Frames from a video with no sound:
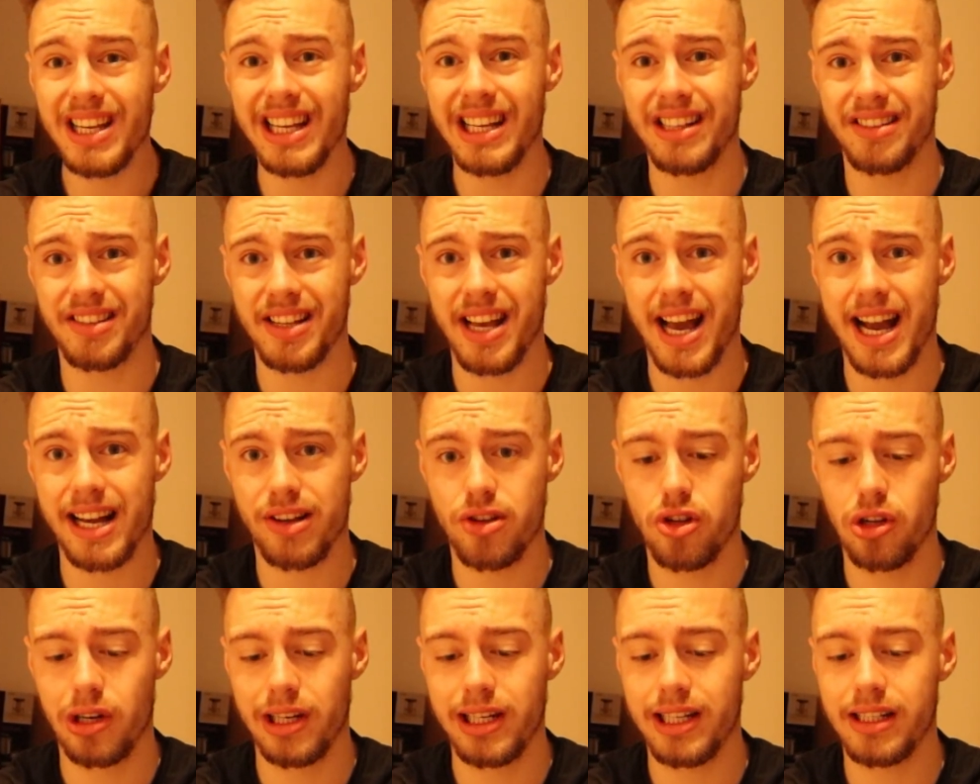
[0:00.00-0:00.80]
It's
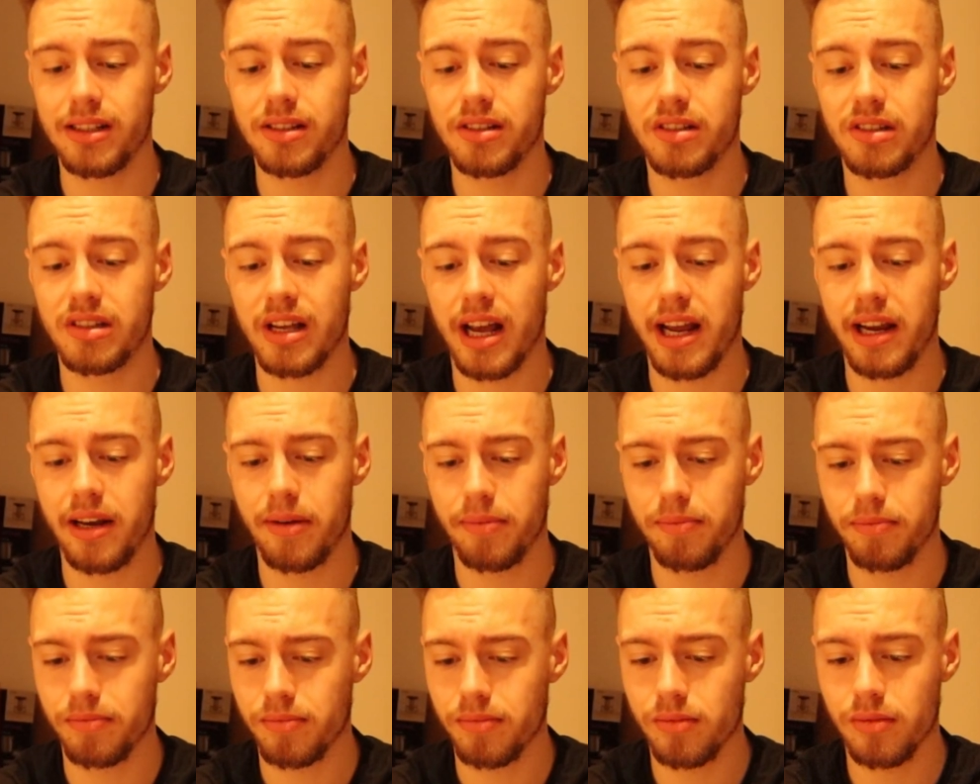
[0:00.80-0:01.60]
actually insane.
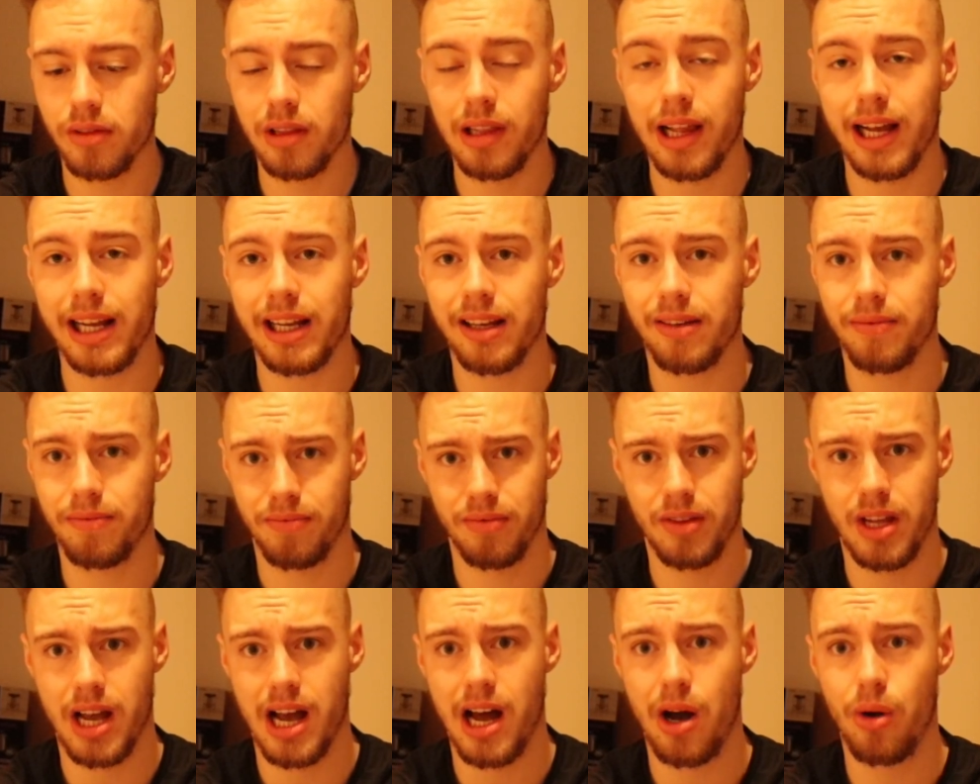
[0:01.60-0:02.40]
Like,
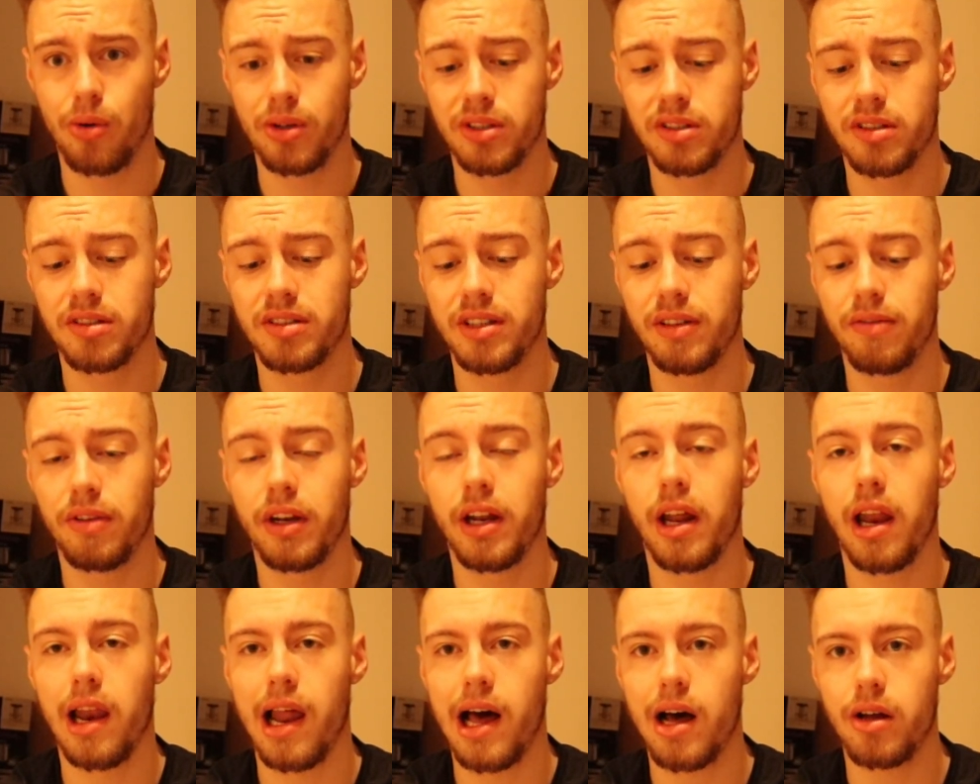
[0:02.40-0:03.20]
how is this even
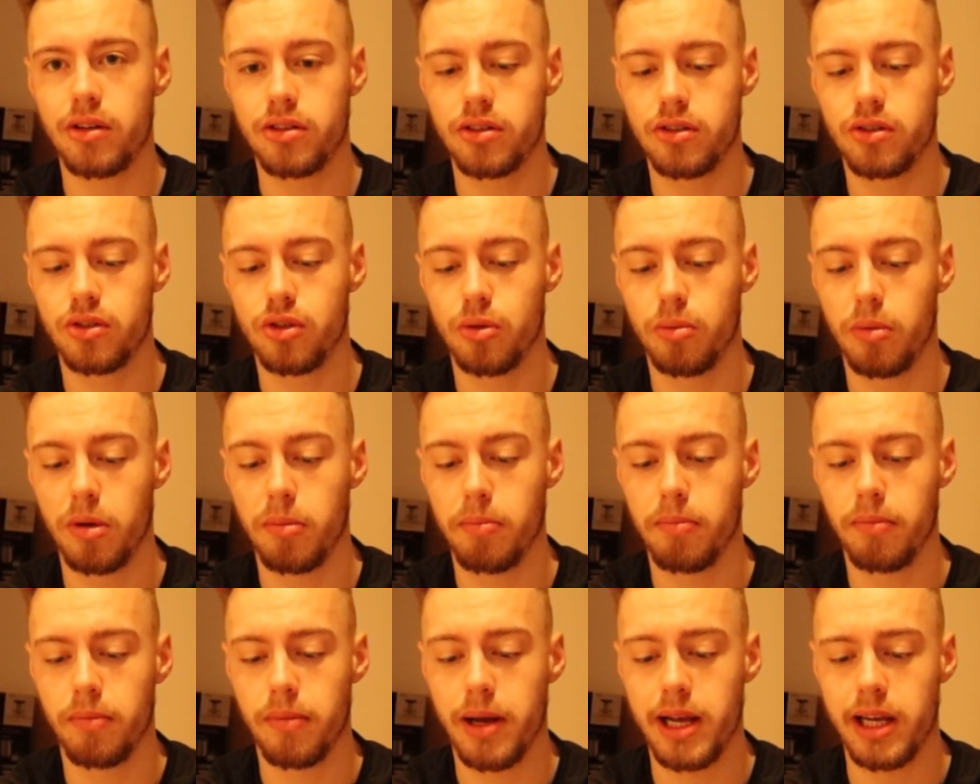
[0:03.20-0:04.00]
allowed to
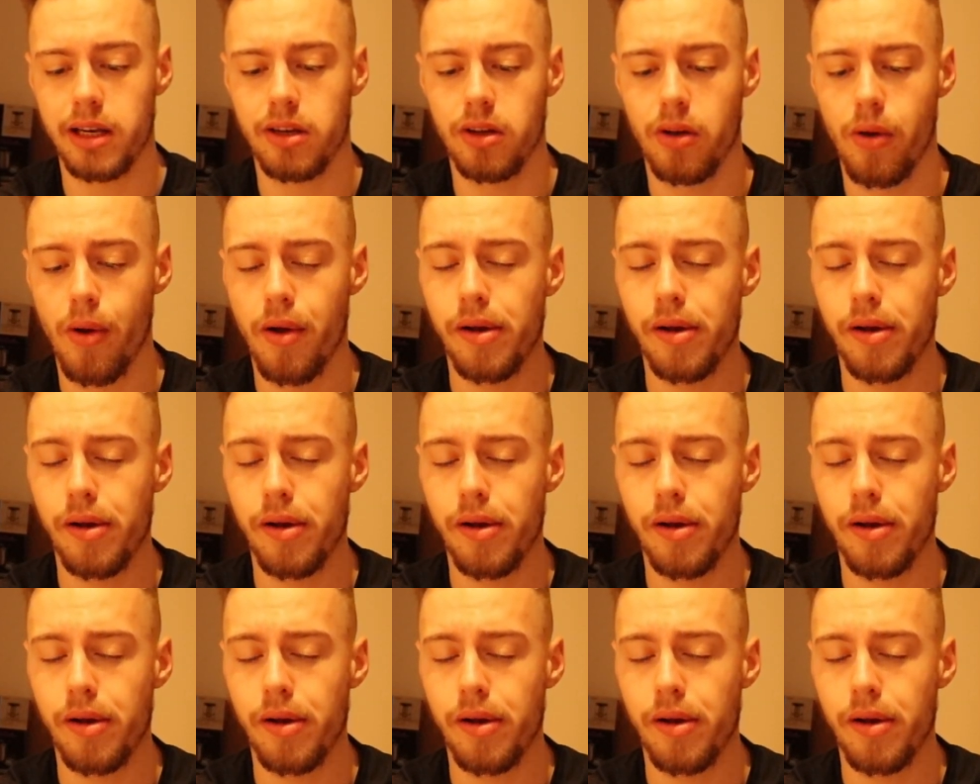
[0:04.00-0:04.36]
be made?